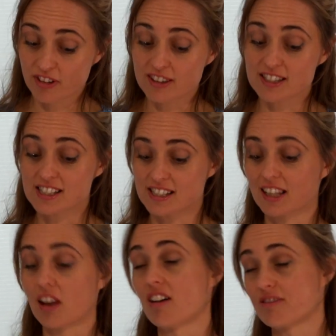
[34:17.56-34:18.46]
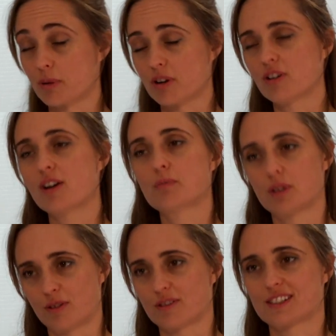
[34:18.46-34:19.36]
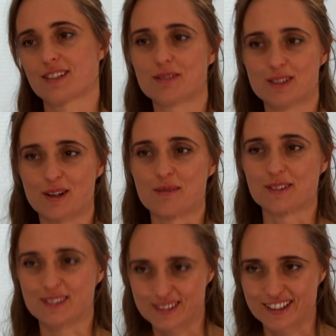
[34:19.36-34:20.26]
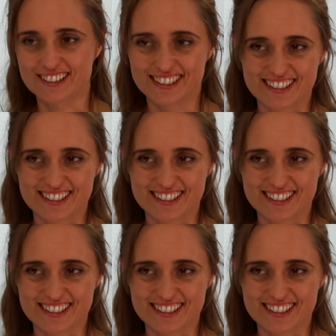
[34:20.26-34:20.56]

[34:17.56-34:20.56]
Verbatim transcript: fair, this is a live program, but obviously with time constraints. Yeah,